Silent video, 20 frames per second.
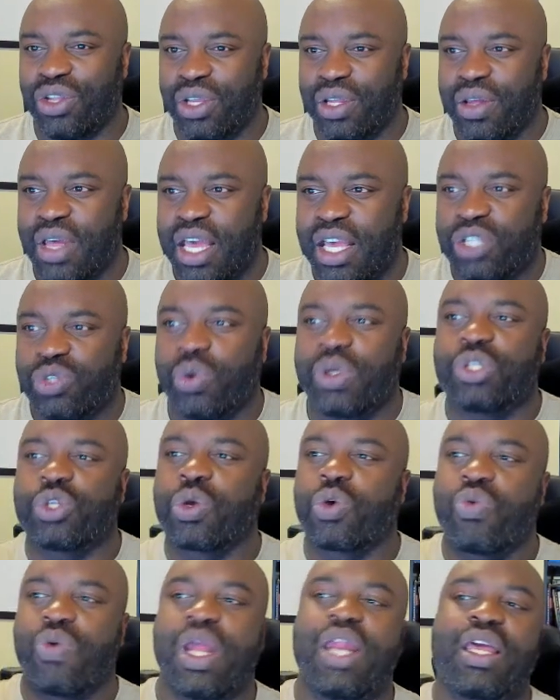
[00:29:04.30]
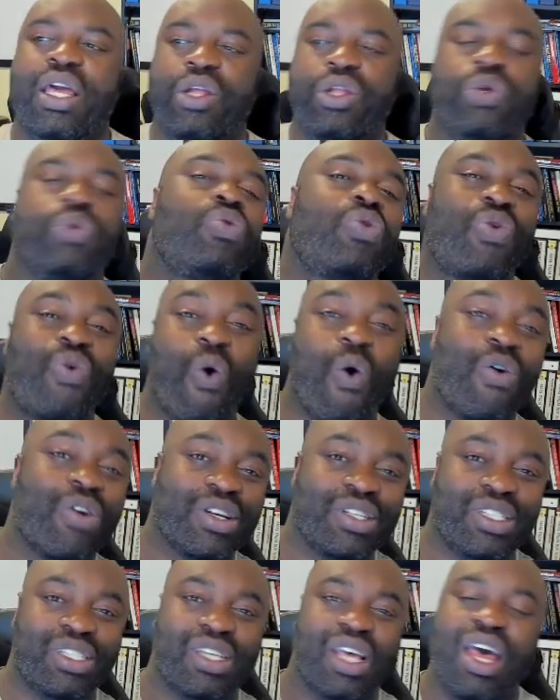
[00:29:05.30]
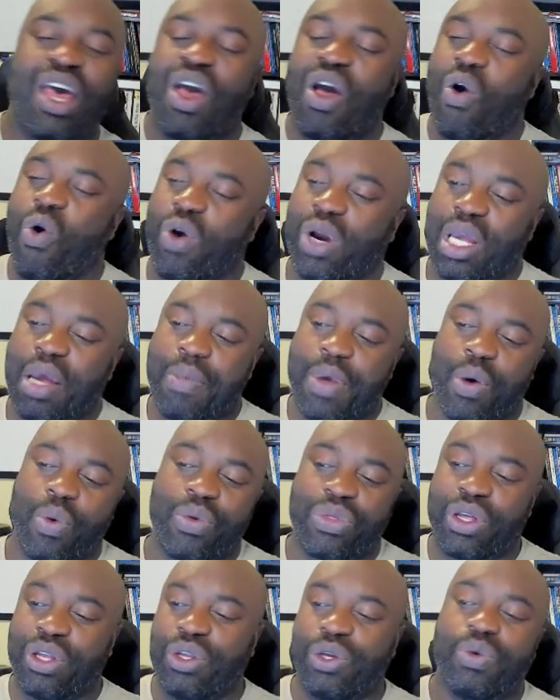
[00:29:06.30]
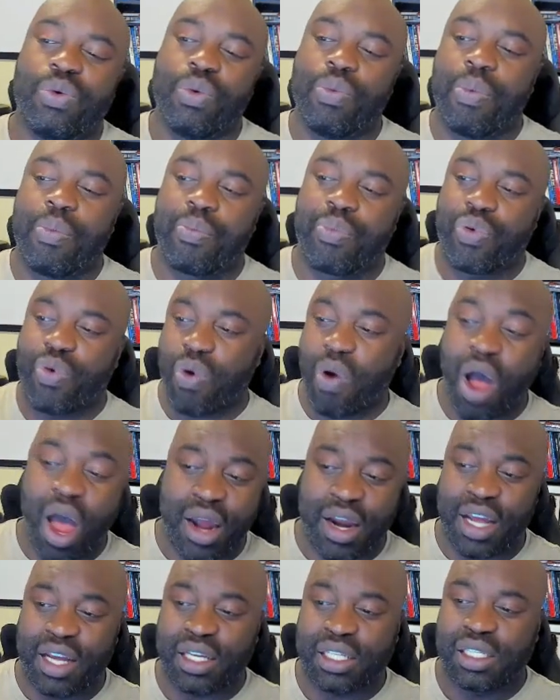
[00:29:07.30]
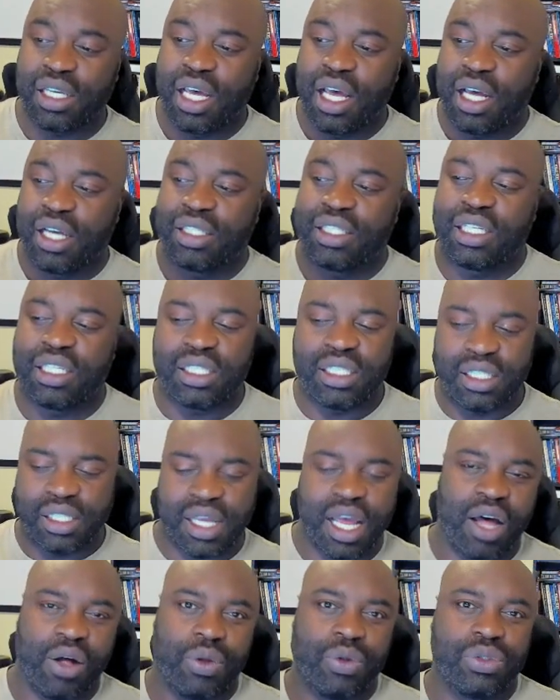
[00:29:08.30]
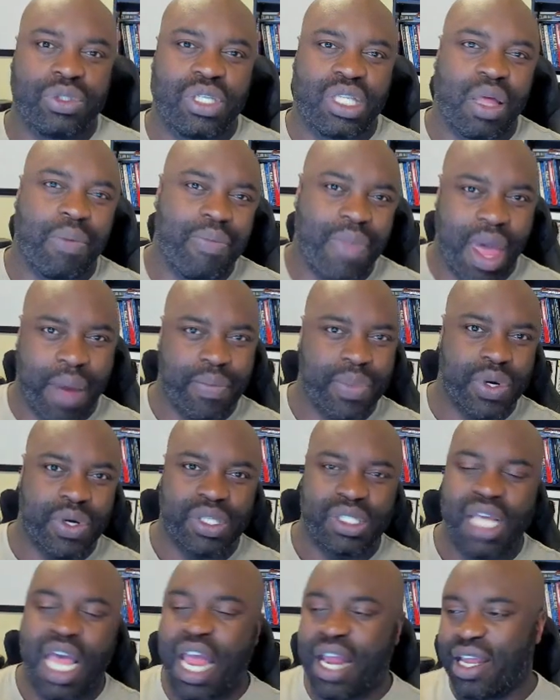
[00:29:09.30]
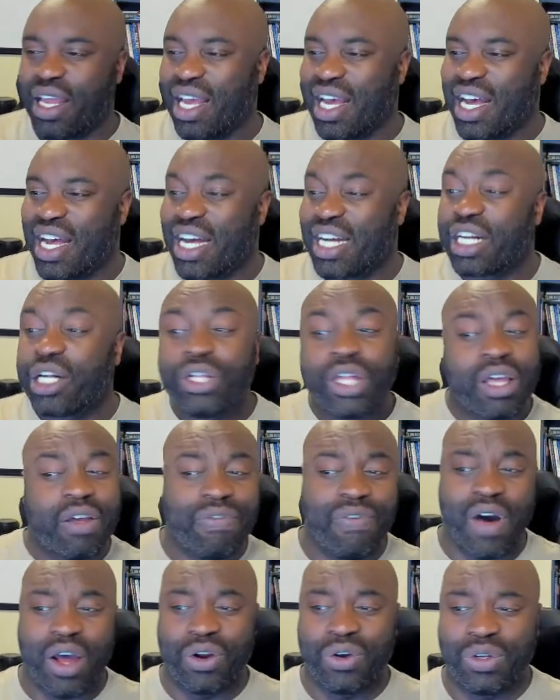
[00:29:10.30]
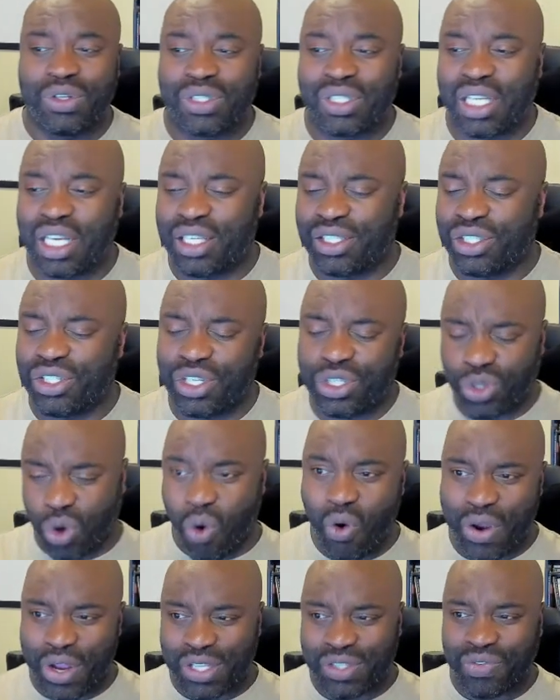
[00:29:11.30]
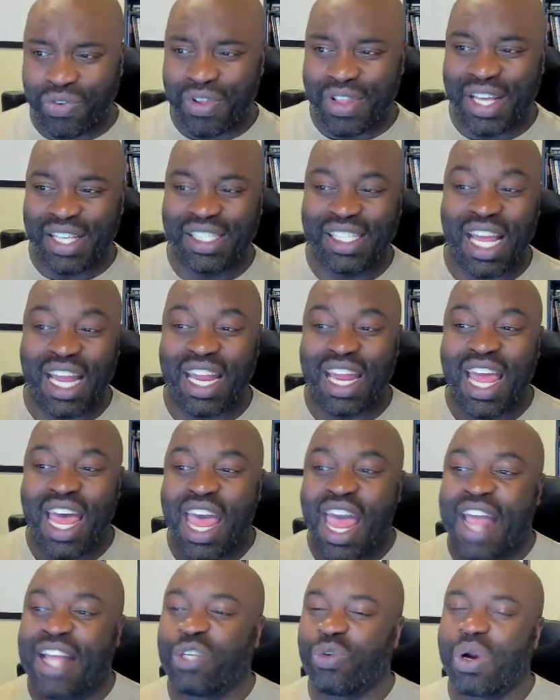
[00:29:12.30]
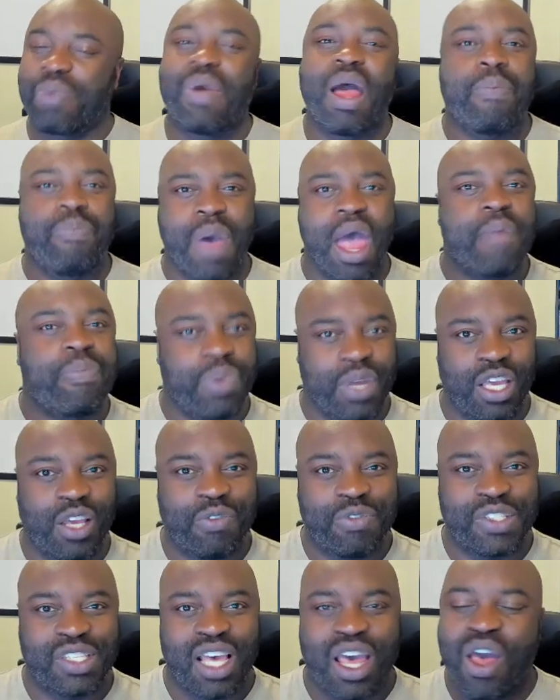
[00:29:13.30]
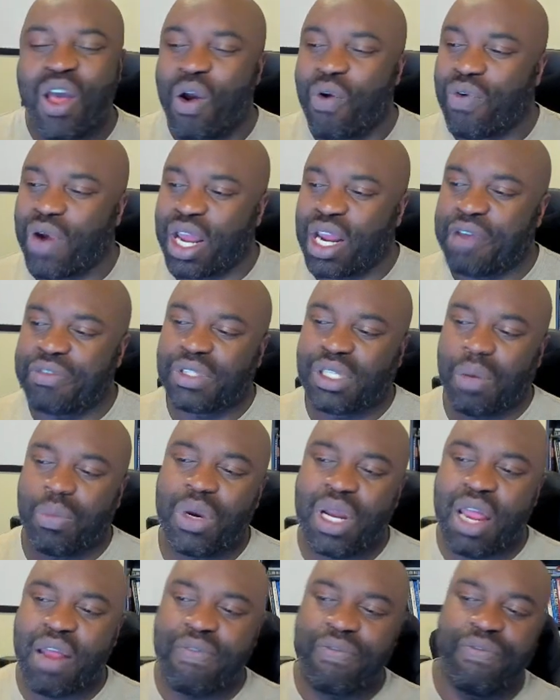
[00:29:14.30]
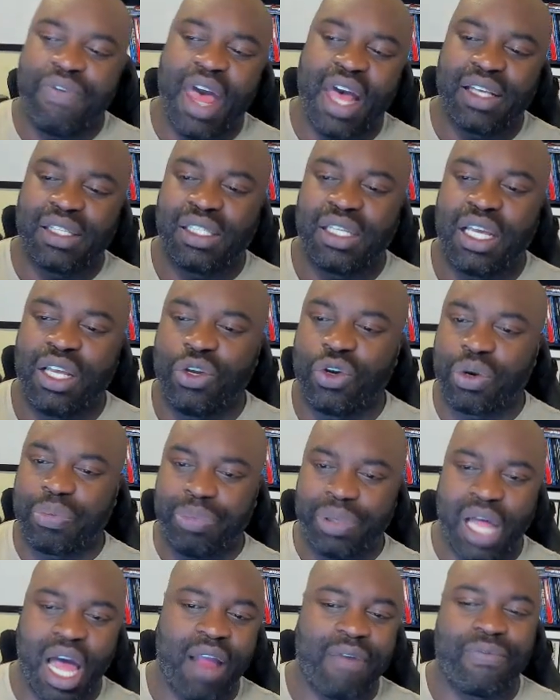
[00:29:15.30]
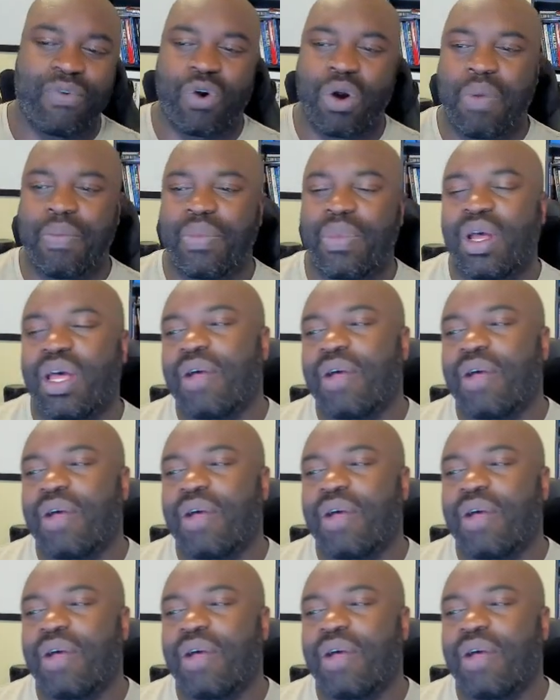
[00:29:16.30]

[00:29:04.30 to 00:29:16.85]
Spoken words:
he's always creating a new course or coming out with a new product to sell to the members. And ClickFunnels is notorious for this. And it's one of my pet peeves, right? If someone invests in your platform,